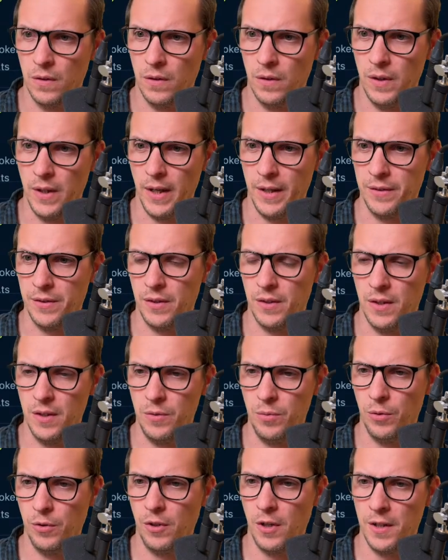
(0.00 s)
Yeah, so
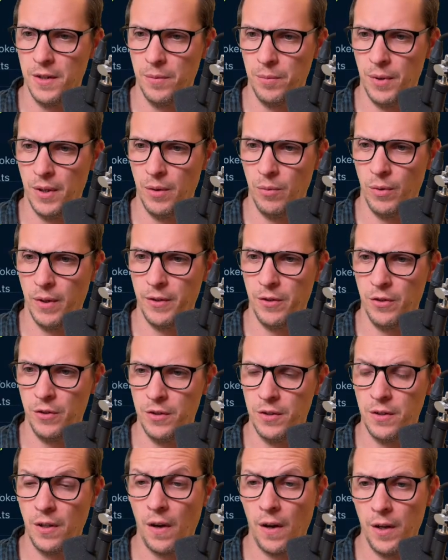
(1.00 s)
this would kind of be when you're
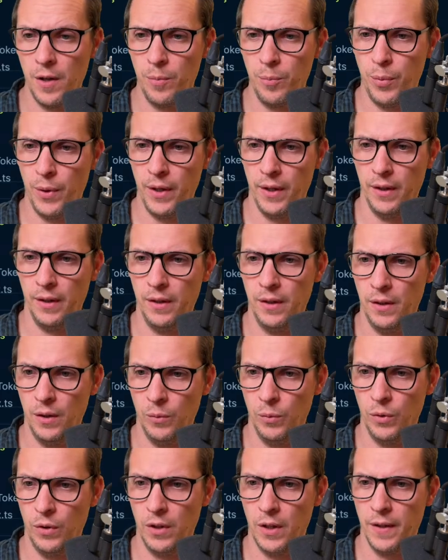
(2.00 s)
typing,
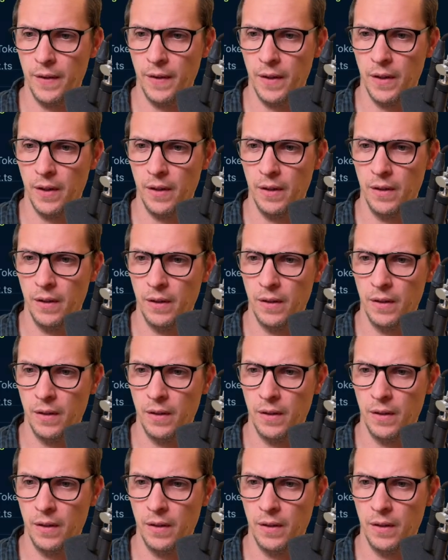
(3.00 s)
you will kind of